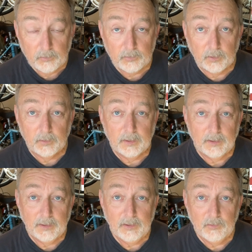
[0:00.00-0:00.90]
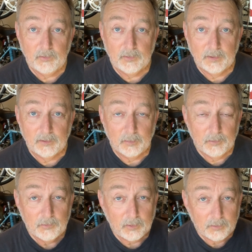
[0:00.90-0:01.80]
So I used
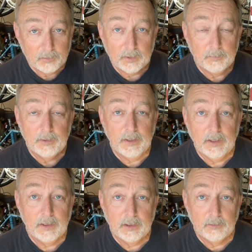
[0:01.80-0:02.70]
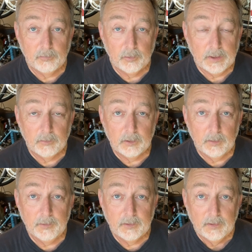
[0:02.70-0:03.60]
almost all the time that I had a 40-hour
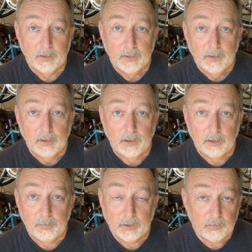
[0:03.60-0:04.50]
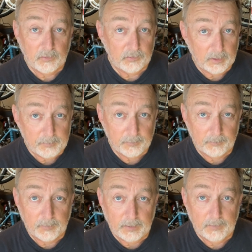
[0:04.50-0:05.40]
limit. But I also slept for
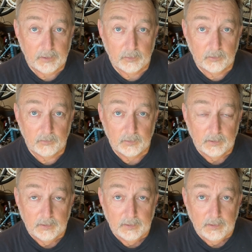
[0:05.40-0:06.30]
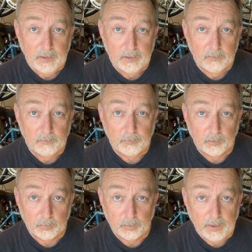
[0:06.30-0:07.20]
5 hours in
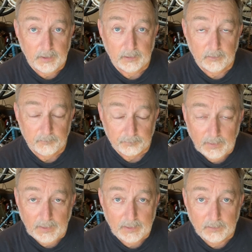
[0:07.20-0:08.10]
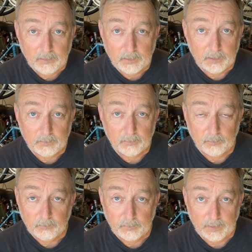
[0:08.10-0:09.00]
Fort Bragg, and
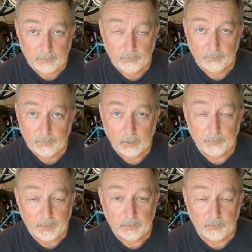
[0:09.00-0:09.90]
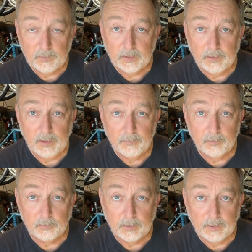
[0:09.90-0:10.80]
that helped me on the second half of
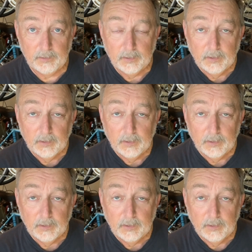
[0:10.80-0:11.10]
the ride.